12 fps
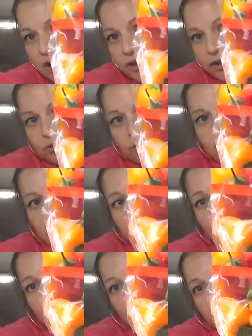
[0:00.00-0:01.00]
They're
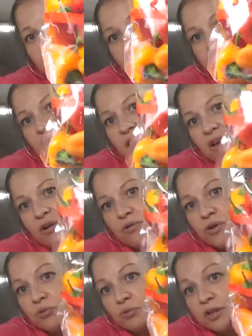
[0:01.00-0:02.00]
red, orange, and yellow.
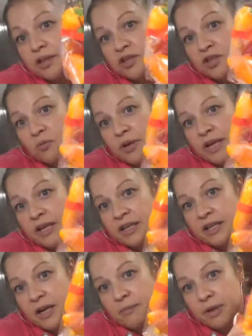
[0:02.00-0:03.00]
They're really sweet
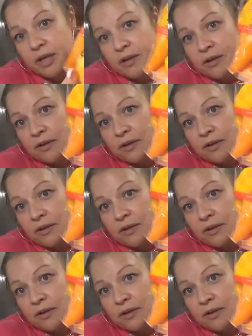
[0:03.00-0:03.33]
and yummy.